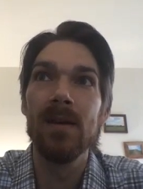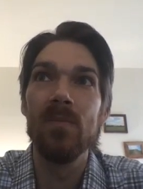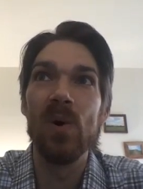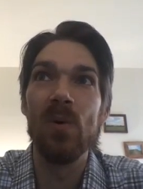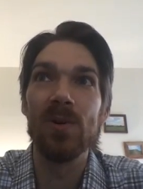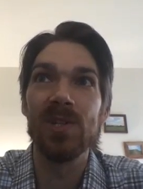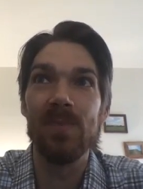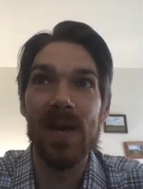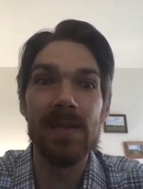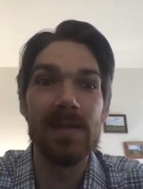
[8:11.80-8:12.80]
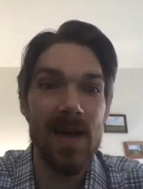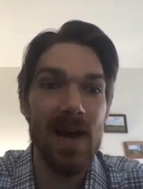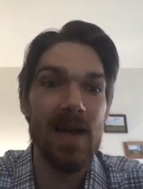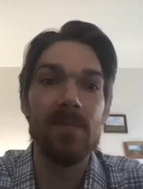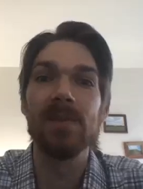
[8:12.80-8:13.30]
but we're spending
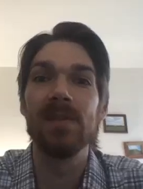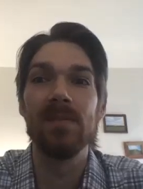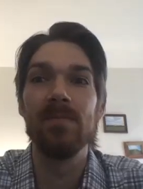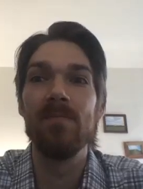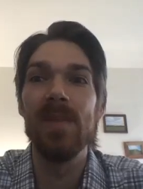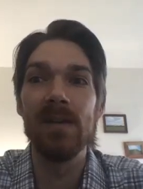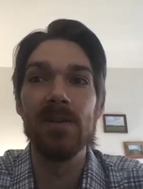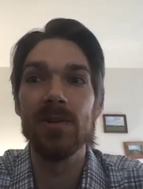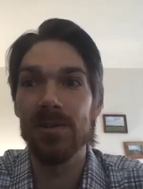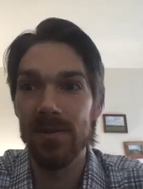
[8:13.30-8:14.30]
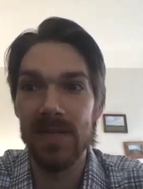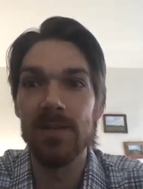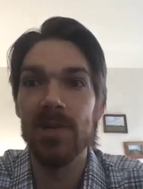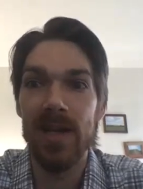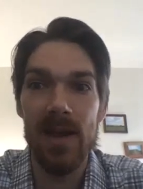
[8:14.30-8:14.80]
time in some major
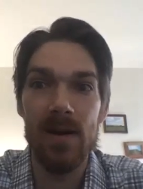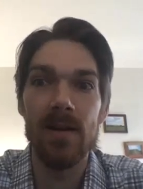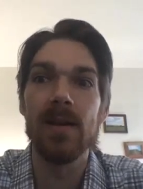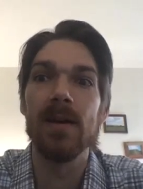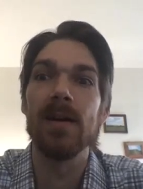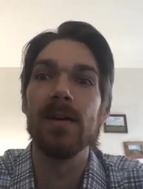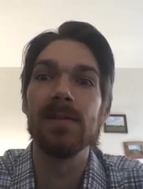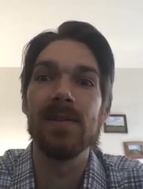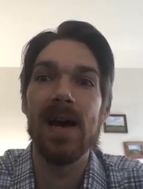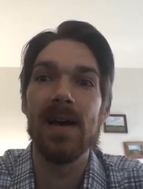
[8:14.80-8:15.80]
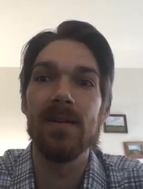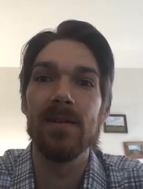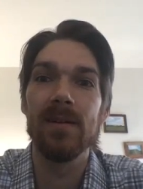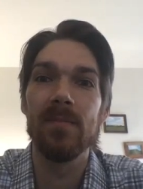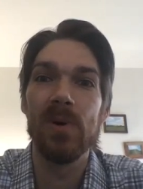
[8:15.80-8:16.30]
strategic areas that are
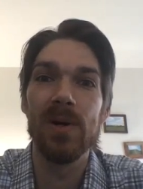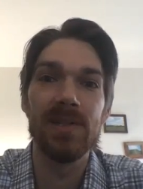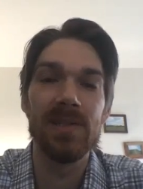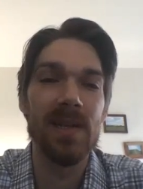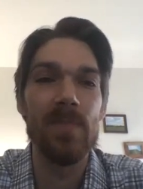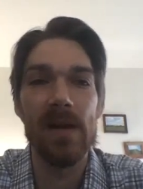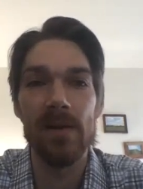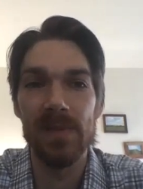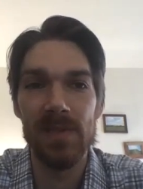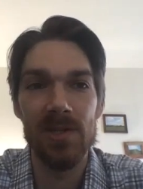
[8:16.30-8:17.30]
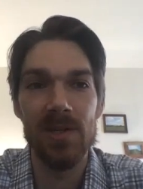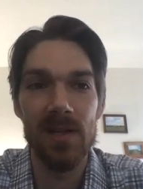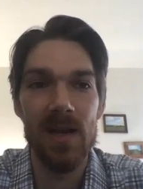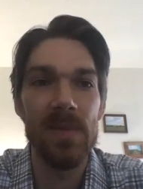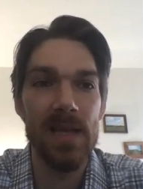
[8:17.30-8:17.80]
going to put us in a better position
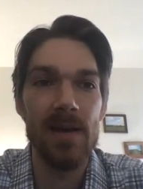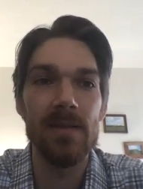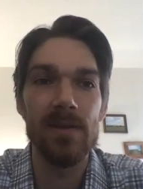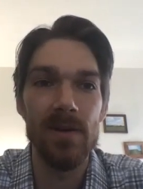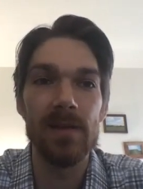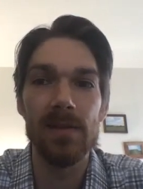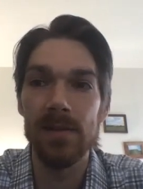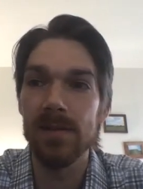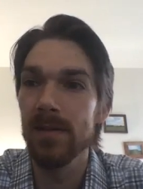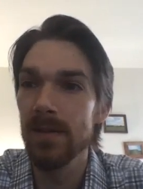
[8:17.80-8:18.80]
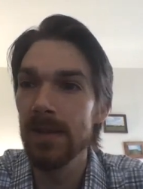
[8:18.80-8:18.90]
coming out of the crisis.